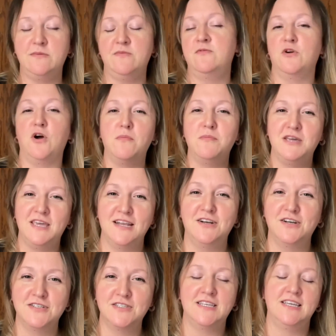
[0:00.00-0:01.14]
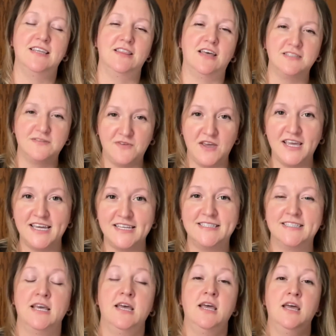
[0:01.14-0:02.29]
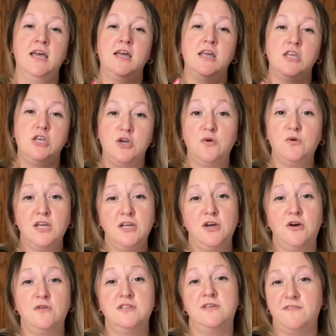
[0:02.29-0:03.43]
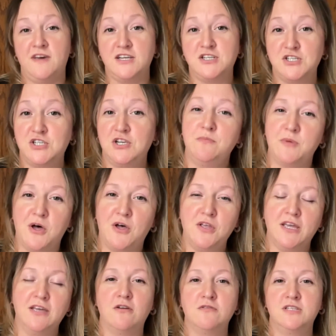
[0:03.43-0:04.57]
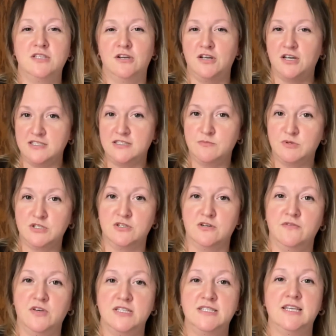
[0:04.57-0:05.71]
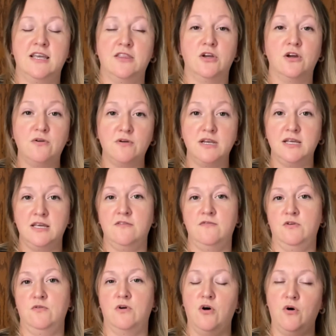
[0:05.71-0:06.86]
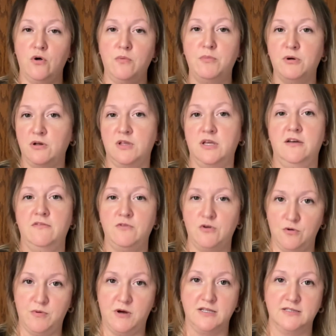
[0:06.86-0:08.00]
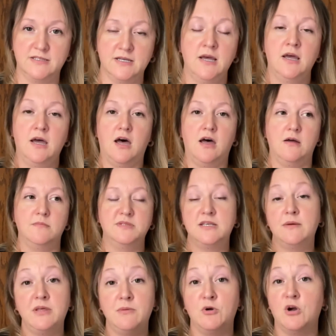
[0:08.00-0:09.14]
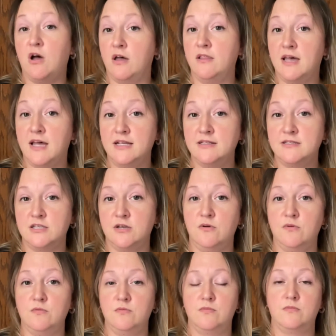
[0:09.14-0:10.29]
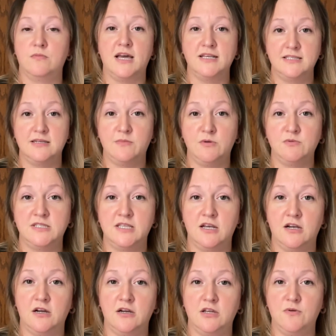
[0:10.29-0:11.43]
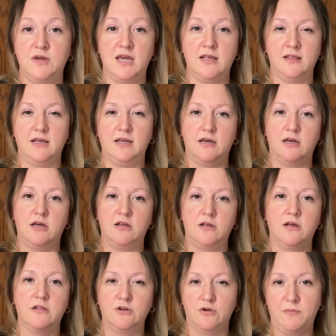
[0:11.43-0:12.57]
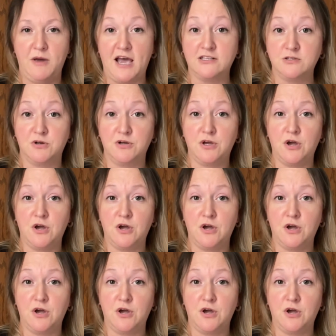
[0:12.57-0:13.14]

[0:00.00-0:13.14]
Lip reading: tip for all beginners in Las Vegas, you can go to Fashion Show Mall and go to their customer service, and they're going to give you a whole booklet of coupons. Some of them are online. So last time I was there, you get like a little password